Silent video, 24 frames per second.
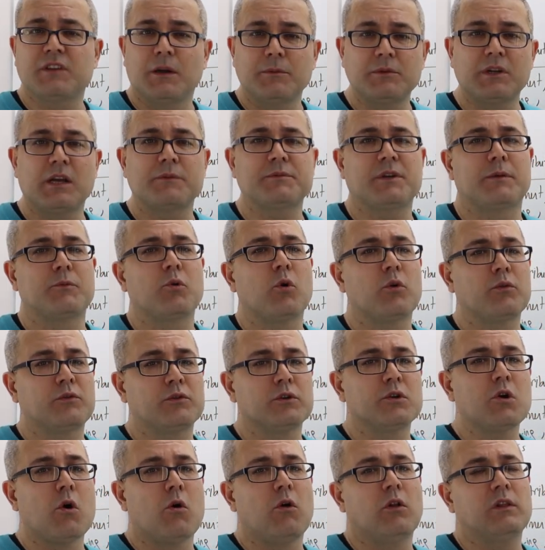Sometimes I'm going
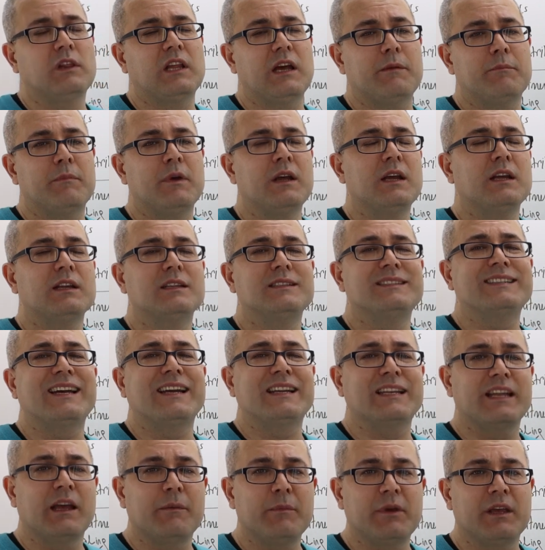to call them
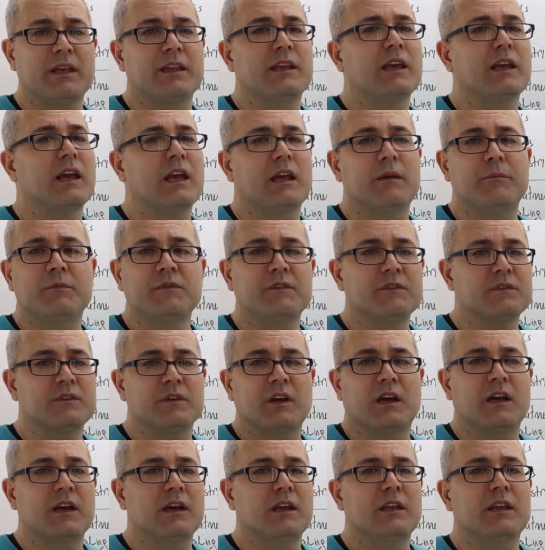dynamic games.
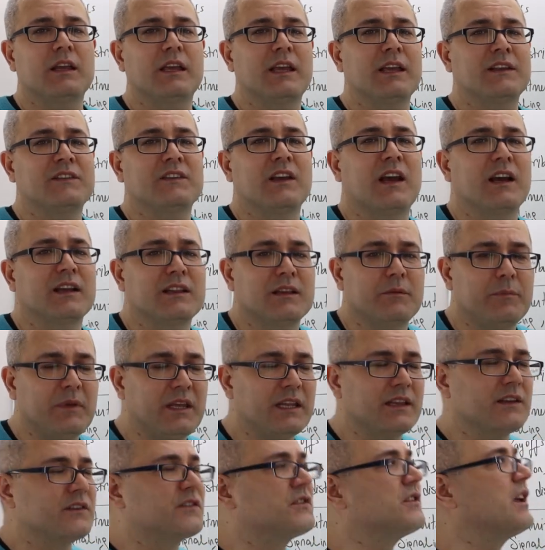I exactly
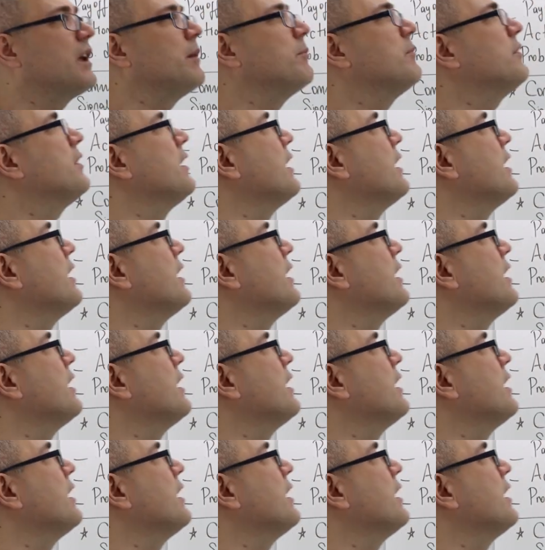mean the same